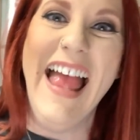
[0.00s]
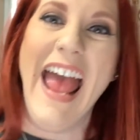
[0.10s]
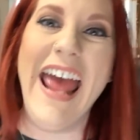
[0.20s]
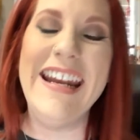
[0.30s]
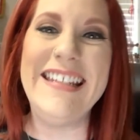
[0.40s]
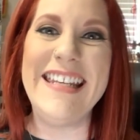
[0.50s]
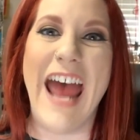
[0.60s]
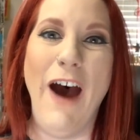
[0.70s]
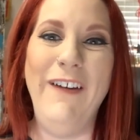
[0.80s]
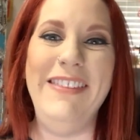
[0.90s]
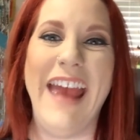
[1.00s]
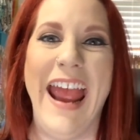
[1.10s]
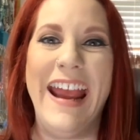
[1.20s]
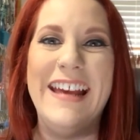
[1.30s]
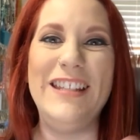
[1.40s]
and is now in the
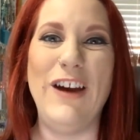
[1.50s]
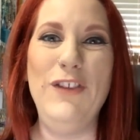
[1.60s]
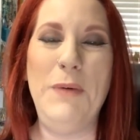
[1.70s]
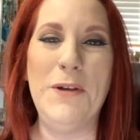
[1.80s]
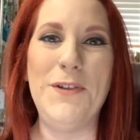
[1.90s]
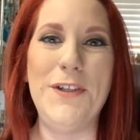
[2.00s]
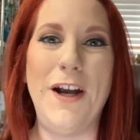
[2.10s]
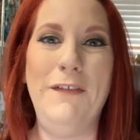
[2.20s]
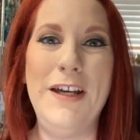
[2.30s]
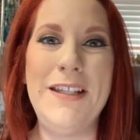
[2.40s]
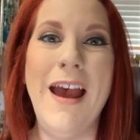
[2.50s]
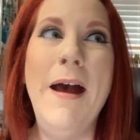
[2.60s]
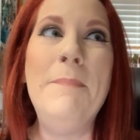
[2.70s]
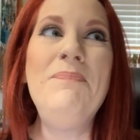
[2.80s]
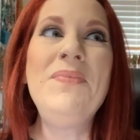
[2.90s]
hands of the Postal Service,
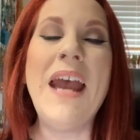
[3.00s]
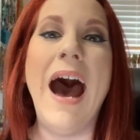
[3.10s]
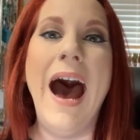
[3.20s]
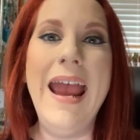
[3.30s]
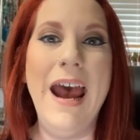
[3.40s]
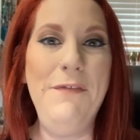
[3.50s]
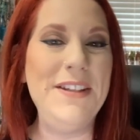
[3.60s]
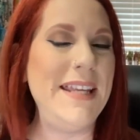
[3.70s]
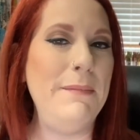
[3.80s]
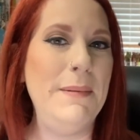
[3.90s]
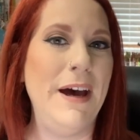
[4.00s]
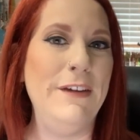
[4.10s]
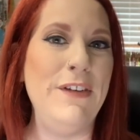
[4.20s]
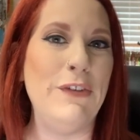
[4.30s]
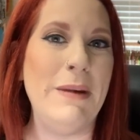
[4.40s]
I have the same
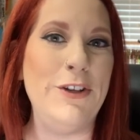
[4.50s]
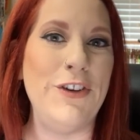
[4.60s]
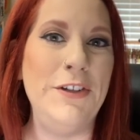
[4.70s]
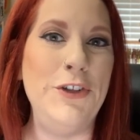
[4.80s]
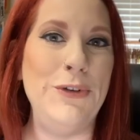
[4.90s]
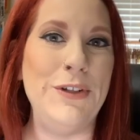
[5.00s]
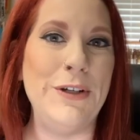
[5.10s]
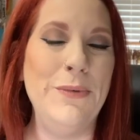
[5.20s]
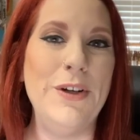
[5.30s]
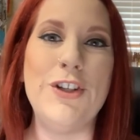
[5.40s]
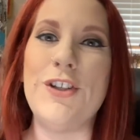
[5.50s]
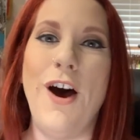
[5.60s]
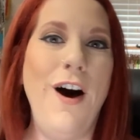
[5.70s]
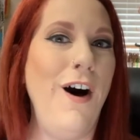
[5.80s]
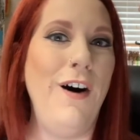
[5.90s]
amount of information as you do, which is
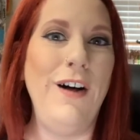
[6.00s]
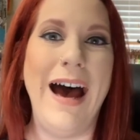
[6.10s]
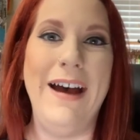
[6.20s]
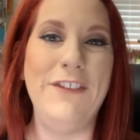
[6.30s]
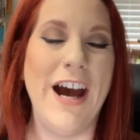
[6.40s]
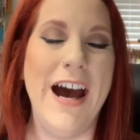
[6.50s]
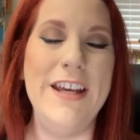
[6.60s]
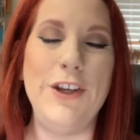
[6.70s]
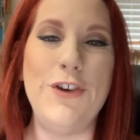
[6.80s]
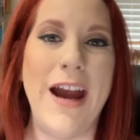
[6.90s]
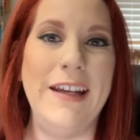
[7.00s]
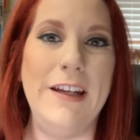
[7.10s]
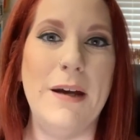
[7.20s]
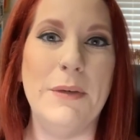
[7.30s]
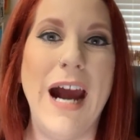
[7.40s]
all I've got is a
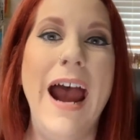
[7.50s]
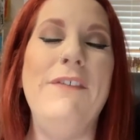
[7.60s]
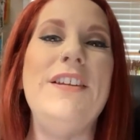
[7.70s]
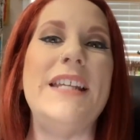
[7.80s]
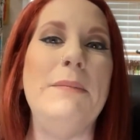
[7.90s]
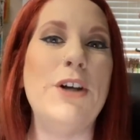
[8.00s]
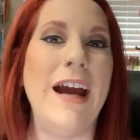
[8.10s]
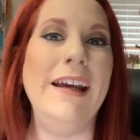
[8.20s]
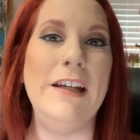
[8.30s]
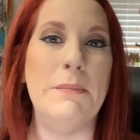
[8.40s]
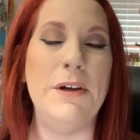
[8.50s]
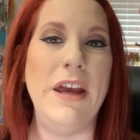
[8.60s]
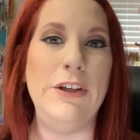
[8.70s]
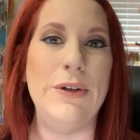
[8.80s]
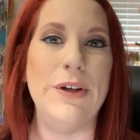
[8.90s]
tracking number. I have the same tracking number
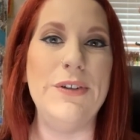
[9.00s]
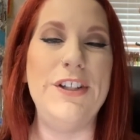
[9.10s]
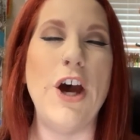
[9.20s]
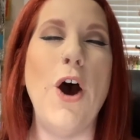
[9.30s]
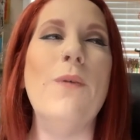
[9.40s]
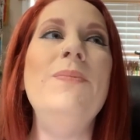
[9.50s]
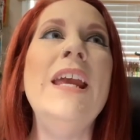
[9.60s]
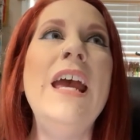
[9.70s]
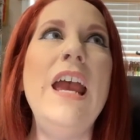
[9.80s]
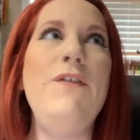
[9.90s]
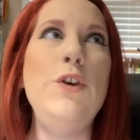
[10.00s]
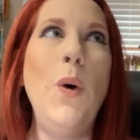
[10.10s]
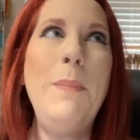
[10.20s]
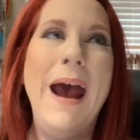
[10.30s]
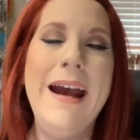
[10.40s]
that you do. So if
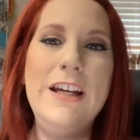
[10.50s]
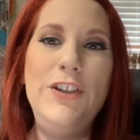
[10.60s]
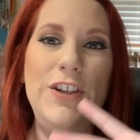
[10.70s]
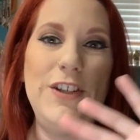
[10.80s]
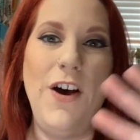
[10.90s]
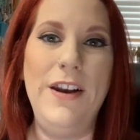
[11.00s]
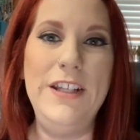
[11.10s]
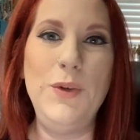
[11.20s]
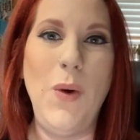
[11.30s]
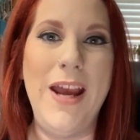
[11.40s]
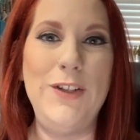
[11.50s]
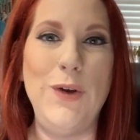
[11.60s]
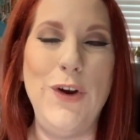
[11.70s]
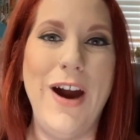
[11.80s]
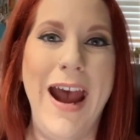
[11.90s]
your package is on its way
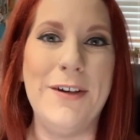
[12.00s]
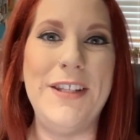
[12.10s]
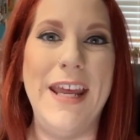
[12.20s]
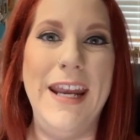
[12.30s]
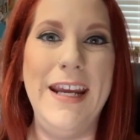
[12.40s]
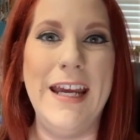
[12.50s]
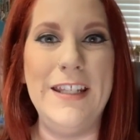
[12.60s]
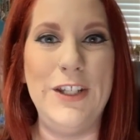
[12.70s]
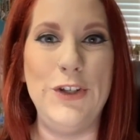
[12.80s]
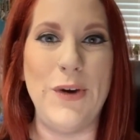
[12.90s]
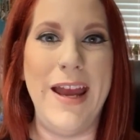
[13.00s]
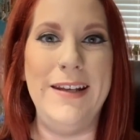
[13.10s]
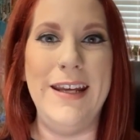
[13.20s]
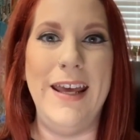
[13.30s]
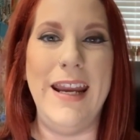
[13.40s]
to your house and it gets
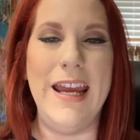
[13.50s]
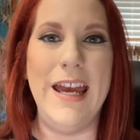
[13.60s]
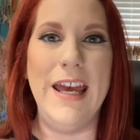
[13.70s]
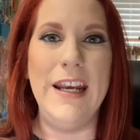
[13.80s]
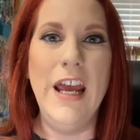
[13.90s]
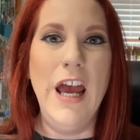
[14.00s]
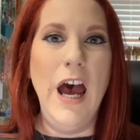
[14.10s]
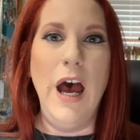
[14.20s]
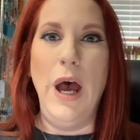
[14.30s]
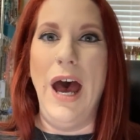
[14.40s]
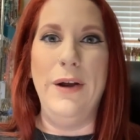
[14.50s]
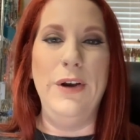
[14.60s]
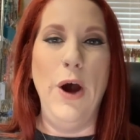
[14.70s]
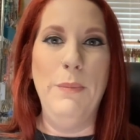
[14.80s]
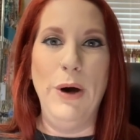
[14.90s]
stranded in, I don't
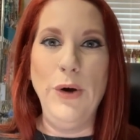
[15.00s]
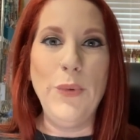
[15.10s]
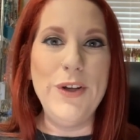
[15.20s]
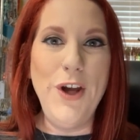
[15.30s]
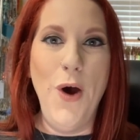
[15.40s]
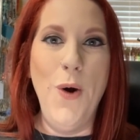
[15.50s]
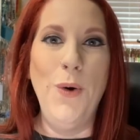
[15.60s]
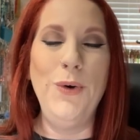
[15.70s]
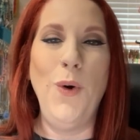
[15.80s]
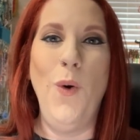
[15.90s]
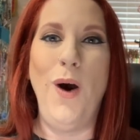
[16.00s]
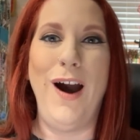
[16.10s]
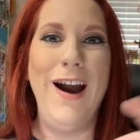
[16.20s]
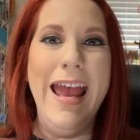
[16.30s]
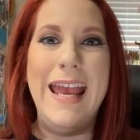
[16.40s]
know, Boca Raton,
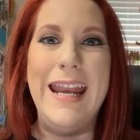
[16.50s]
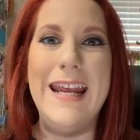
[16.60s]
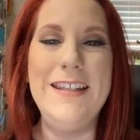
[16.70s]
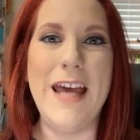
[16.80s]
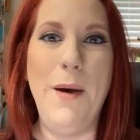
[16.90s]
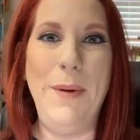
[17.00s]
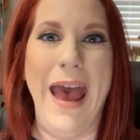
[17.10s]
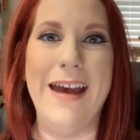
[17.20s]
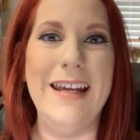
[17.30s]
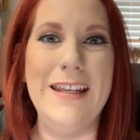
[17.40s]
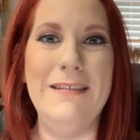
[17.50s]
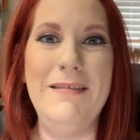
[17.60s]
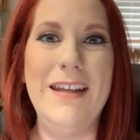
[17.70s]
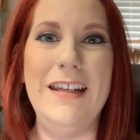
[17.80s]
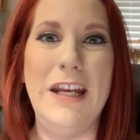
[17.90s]
or it ends up
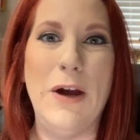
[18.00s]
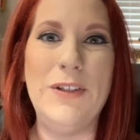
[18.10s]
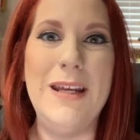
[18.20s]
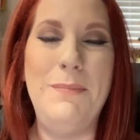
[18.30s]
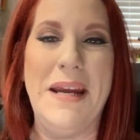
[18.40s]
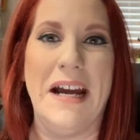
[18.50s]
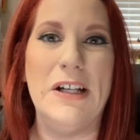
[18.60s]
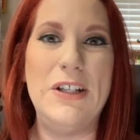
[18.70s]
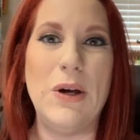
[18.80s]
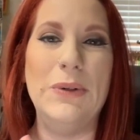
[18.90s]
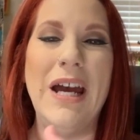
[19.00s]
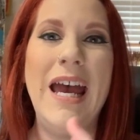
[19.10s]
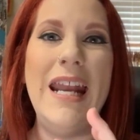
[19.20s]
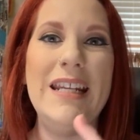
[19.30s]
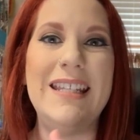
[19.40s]
in, you know, Tempe,
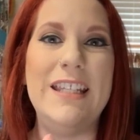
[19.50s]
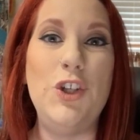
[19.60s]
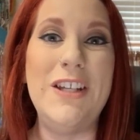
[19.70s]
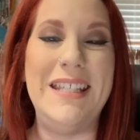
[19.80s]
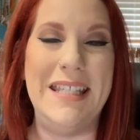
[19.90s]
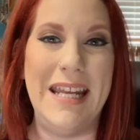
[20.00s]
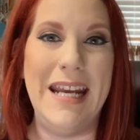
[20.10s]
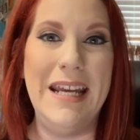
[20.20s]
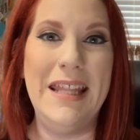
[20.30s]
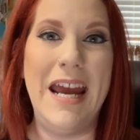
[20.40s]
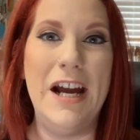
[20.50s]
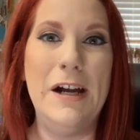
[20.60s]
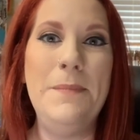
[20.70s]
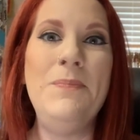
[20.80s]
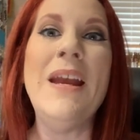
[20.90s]
Arizona, and it's just sitting
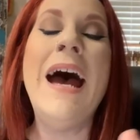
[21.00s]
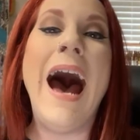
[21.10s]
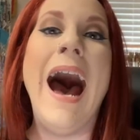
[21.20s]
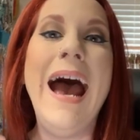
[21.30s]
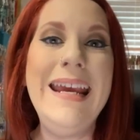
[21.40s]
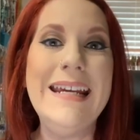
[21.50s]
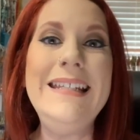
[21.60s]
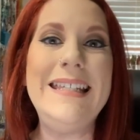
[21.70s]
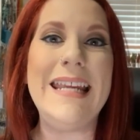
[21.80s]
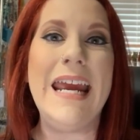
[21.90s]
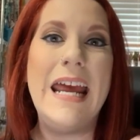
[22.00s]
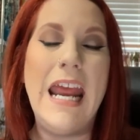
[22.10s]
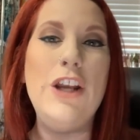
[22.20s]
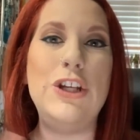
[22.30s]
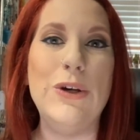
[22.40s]
there, I can see it
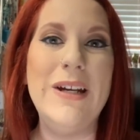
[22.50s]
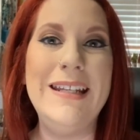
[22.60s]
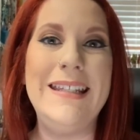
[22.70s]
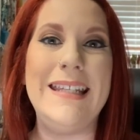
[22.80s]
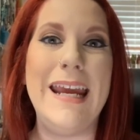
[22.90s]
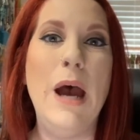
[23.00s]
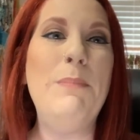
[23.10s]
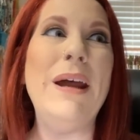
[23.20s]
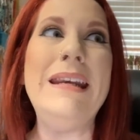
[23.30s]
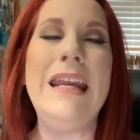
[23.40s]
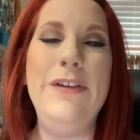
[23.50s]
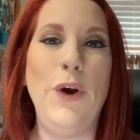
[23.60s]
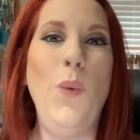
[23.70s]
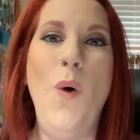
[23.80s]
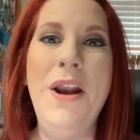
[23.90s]
and you can see it, but
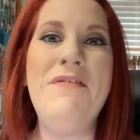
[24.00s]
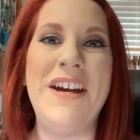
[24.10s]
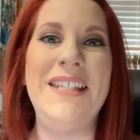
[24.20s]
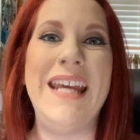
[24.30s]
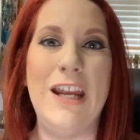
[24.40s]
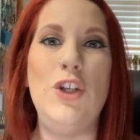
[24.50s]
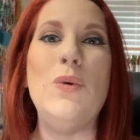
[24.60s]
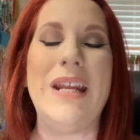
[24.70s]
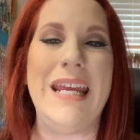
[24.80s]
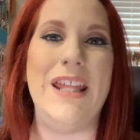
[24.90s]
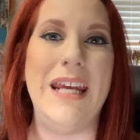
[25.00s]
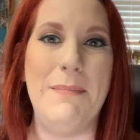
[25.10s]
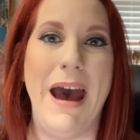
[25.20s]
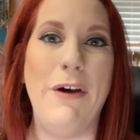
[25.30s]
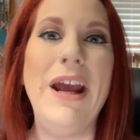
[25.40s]
neither one of us can do anything
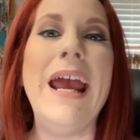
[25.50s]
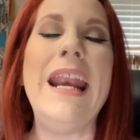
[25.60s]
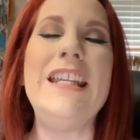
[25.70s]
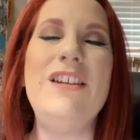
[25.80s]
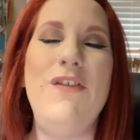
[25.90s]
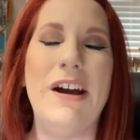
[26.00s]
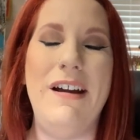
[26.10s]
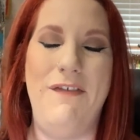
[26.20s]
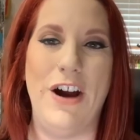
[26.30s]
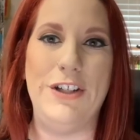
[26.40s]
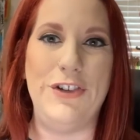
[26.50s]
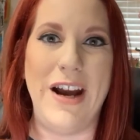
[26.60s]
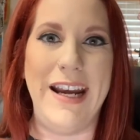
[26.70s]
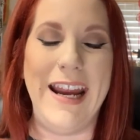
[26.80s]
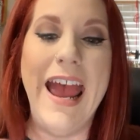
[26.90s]
about it. And it's very
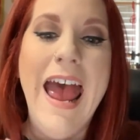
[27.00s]
frustrating.